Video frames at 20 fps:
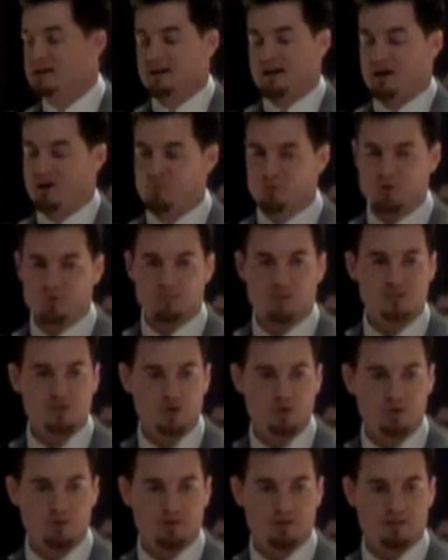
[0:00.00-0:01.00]
I wouldn't be
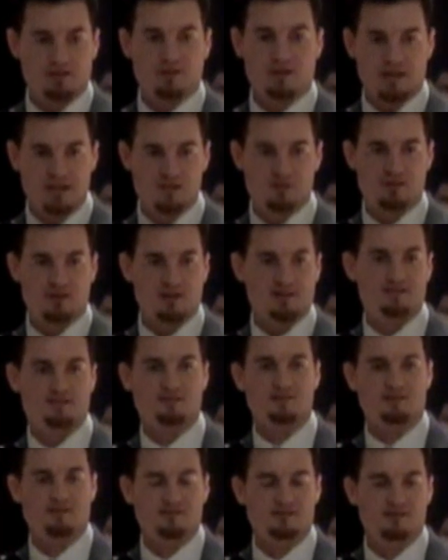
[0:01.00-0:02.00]
doing
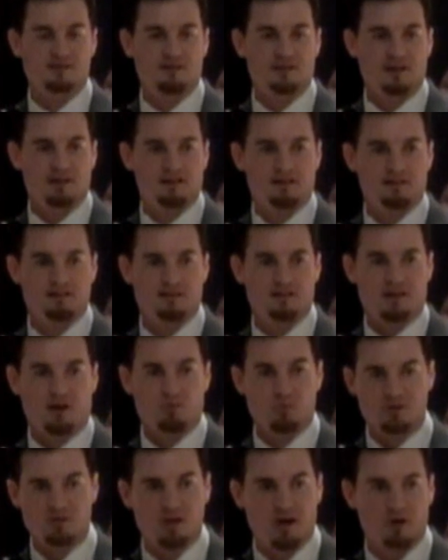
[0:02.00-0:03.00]
HVAC, and I
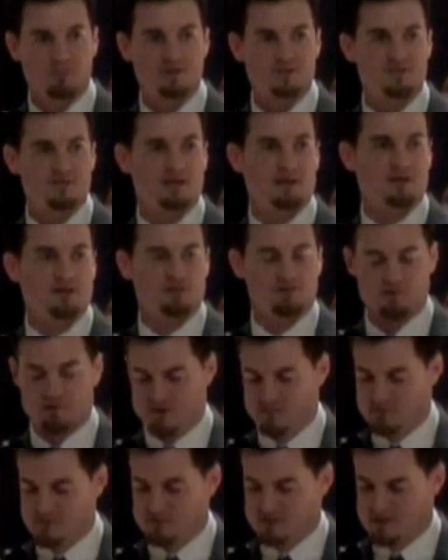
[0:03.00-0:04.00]
would not be standing in front
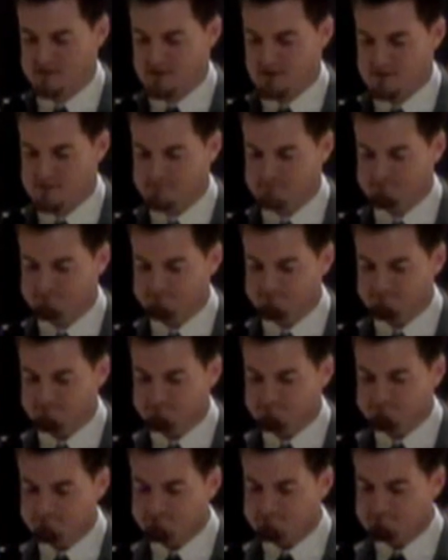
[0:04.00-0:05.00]
of you tonight.
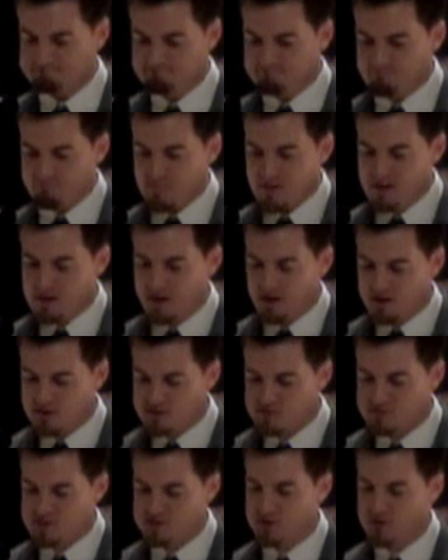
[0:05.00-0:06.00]
I
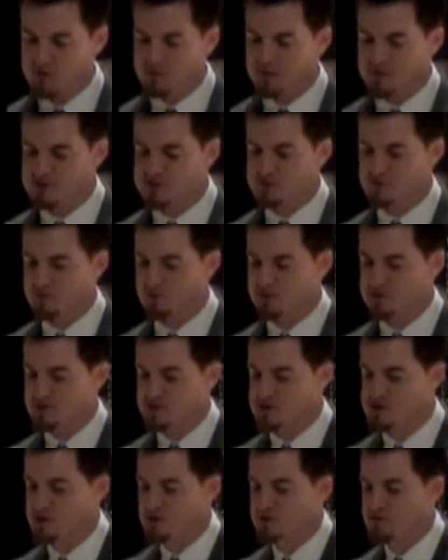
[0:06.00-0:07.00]
also tell you my story to
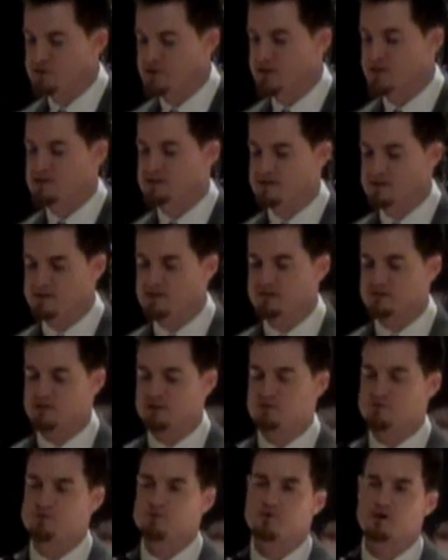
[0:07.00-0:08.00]
show you that a kid that
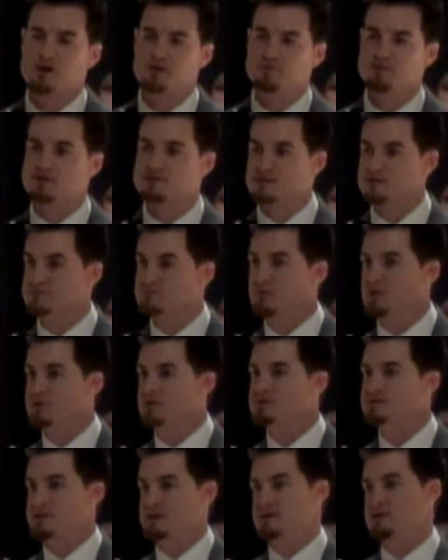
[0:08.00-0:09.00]
grew up in small
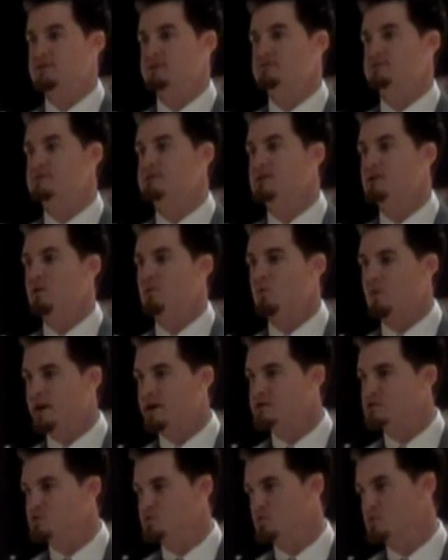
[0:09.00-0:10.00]
town,
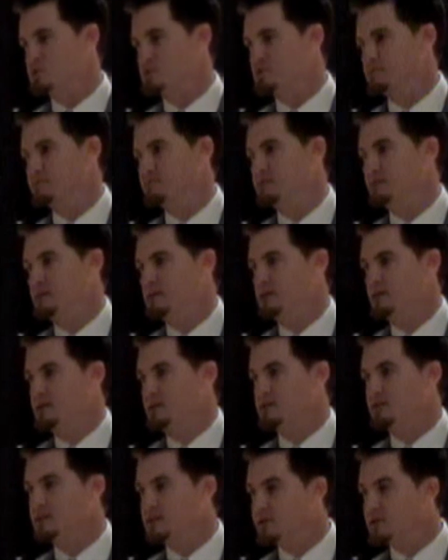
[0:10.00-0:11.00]
White, Georgia,
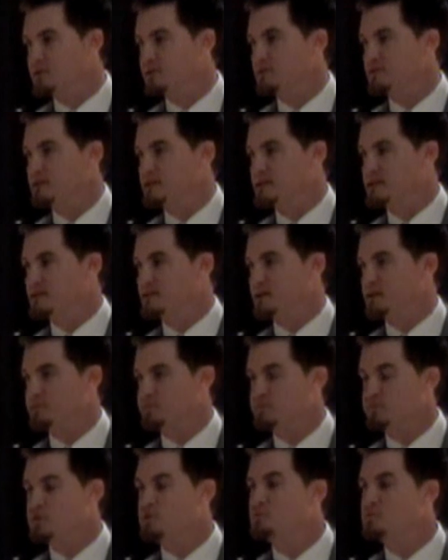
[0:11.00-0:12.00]
literally a
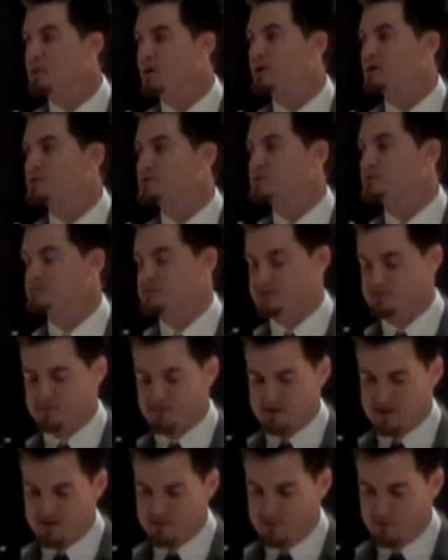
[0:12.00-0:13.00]
few miles from this
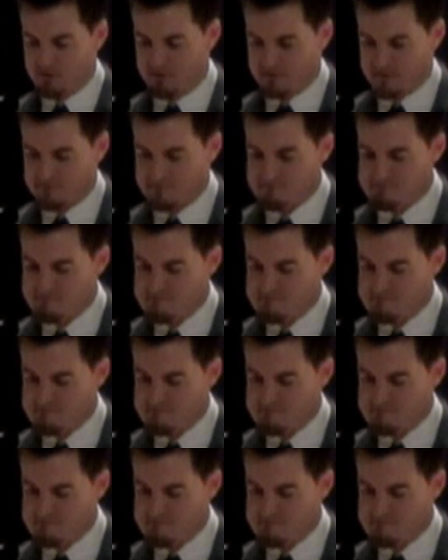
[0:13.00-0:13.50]
very building,